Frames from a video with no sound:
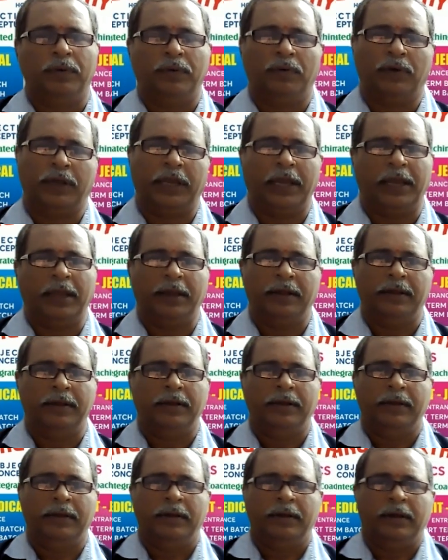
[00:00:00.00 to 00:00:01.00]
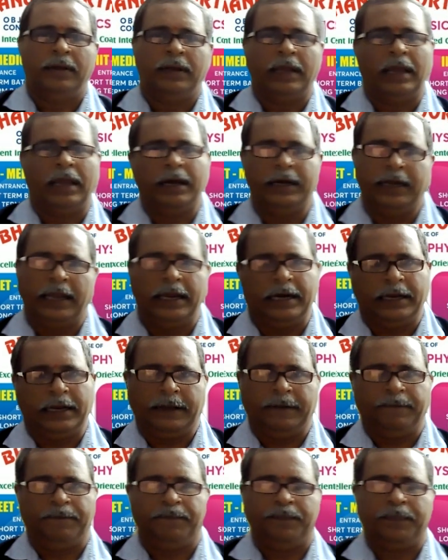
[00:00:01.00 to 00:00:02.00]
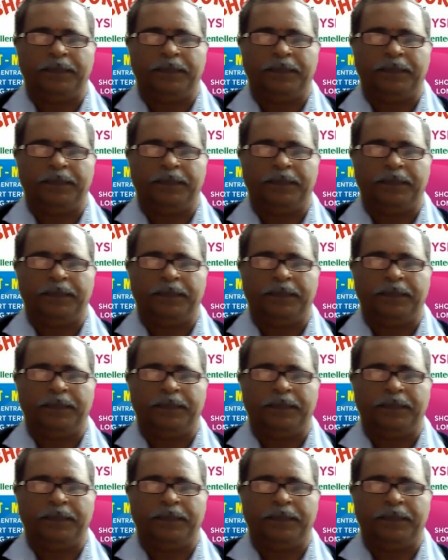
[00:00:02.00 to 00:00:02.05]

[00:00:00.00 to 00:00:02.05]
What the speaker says: okay, a day.